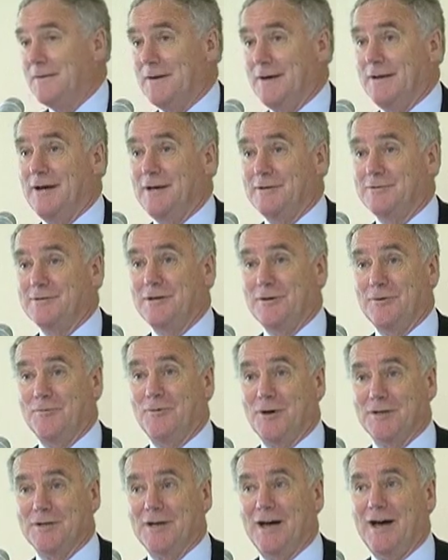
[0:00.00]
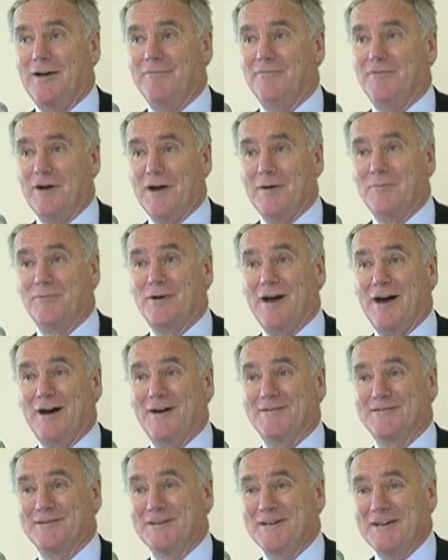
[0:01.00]
and I tell you what, I'm very
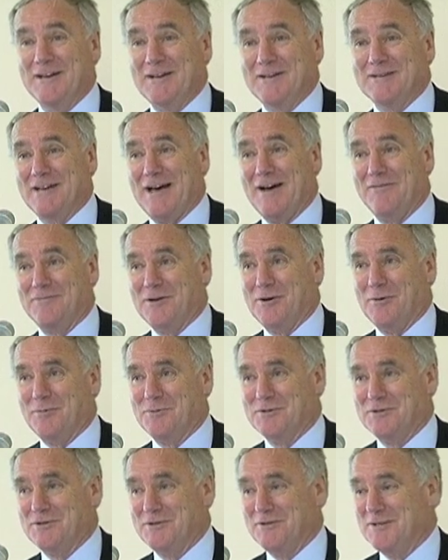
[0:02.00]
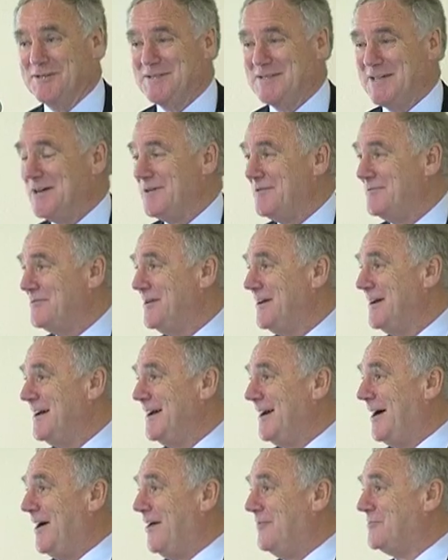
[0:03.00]
proud to have the opportunity
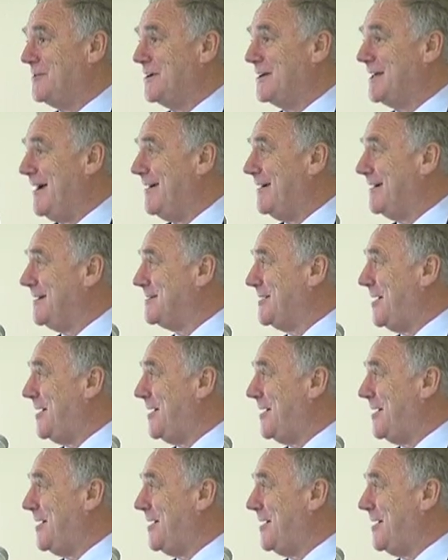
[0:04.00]
of declaring